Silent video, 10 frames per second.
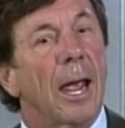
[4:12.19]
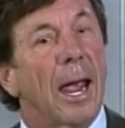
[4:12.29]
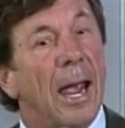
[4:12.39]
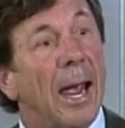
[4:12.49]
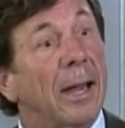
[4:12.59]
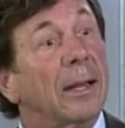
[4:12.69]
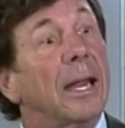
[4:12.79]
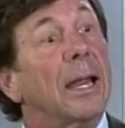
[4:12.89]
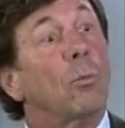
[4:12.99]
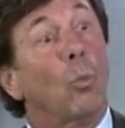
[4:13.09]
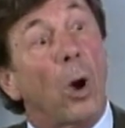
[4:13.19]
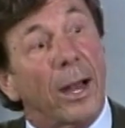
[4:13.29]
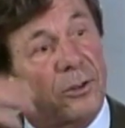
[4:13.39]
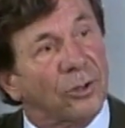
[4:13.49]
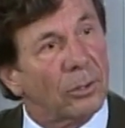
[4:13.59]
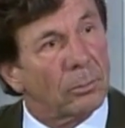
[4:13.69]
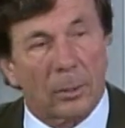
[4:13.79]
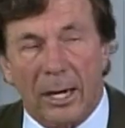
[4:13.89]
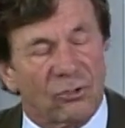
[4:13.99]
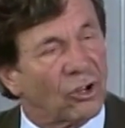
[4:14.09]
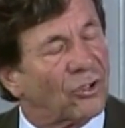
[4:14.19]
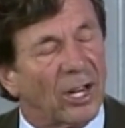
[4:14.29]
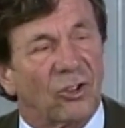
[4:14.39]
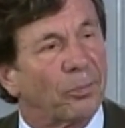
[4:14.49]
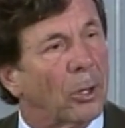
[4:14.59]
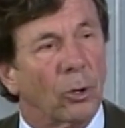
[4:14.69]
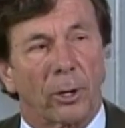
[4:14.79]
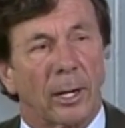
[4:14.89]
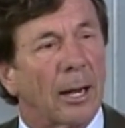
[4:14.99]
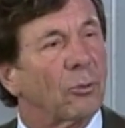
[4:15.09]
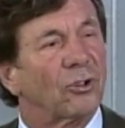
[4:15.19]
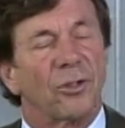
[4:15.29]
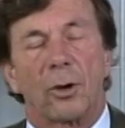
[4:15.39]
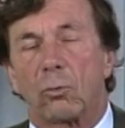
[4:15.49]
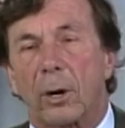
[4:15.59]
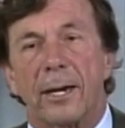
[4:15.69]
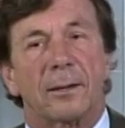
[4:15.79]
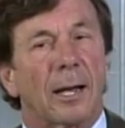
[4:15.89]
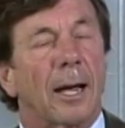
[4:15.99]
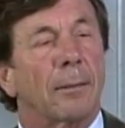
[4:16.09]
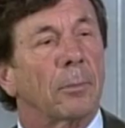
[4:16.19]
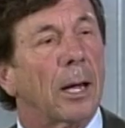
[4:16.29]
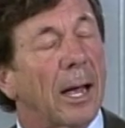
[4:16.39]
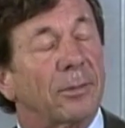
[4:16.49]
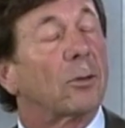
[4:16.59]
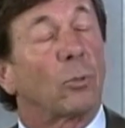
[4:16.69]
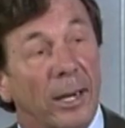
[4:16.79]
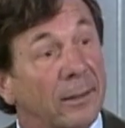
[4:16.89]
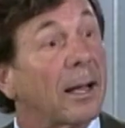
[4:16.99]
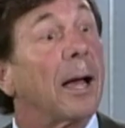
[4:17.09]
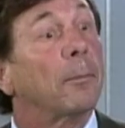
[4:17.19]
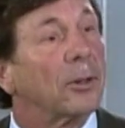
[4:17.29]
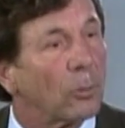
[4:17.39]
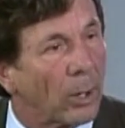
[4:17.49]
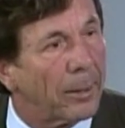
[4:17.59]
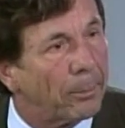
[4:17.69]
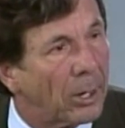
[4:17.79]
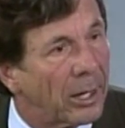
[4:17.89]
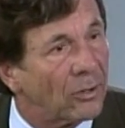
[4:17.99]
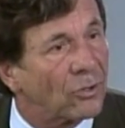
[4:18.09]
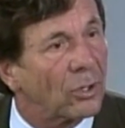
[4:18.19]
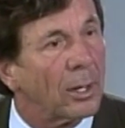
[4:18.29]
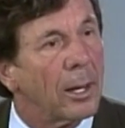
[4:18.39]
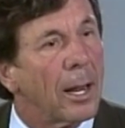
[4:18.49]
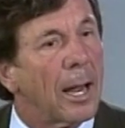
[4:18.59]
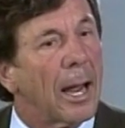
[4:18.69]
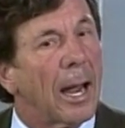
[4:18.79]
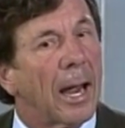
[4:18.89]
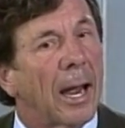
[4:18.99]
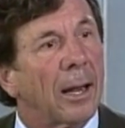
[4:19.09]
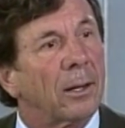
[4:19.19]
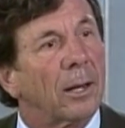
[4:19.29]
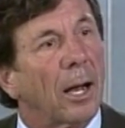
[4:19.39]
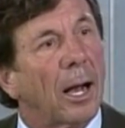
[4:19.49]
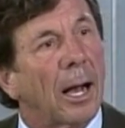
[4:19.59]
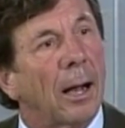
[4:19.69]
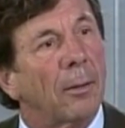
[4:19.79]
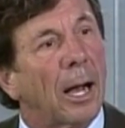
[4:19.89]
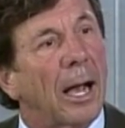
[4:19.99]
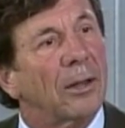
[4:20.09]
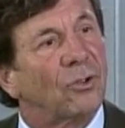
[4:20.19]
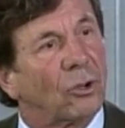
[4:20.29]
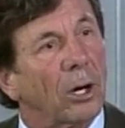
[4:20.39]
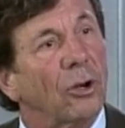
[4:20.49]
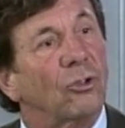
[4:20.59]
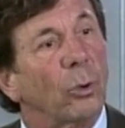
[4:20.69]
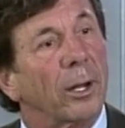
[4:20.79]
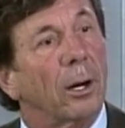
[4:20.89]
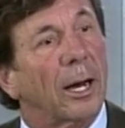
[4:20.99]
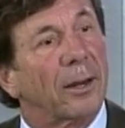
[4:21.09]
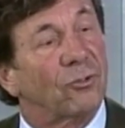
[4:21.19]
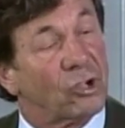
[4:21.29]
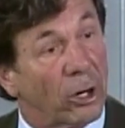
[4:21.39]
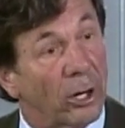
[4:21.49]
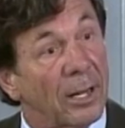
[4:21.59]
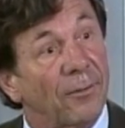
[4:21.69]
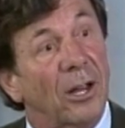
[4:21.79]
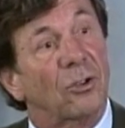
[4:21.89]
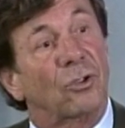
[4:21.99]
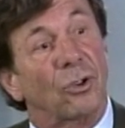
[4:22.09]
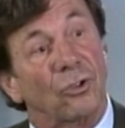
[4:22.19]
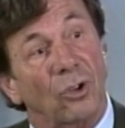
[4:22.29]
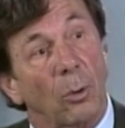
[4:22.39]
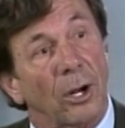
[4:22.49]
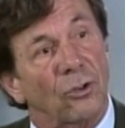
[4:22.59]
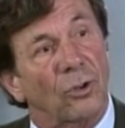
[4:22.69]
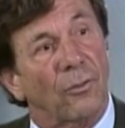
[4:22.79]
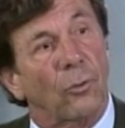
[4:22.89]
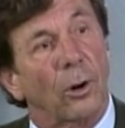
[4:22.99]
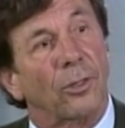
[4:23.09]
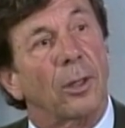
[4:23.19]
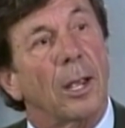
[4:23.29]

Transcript: And it just exploded. I was in the right time, at the right time in the right place. And I started doing a lot of charity events and so on and so forth,